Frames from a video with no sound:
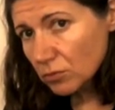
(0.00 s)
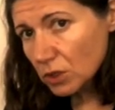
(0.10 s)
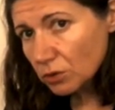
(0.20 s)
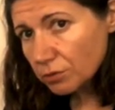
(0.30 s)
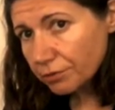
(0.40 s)

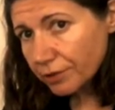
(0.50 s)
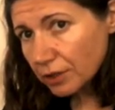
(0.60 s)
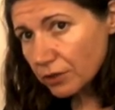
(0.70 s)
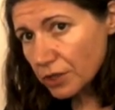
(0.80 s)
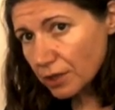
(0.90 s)
Don't
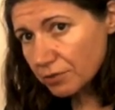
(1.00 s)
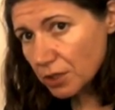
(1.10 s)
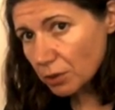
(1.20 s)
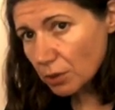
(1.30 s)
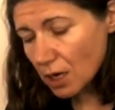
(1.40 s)
feel that you have to
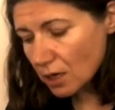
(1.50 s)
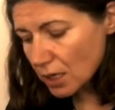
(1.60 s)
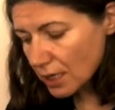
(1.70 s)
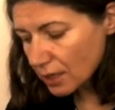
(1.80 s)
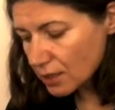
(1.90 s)
go
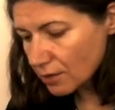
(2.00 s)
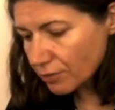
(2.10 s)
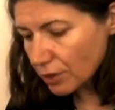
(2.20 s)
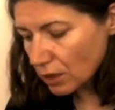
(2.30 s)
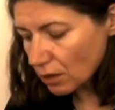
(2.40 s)
hard at it
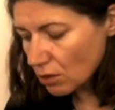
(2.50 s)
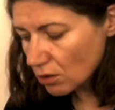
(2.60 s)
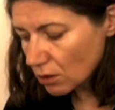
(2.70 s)
for a long,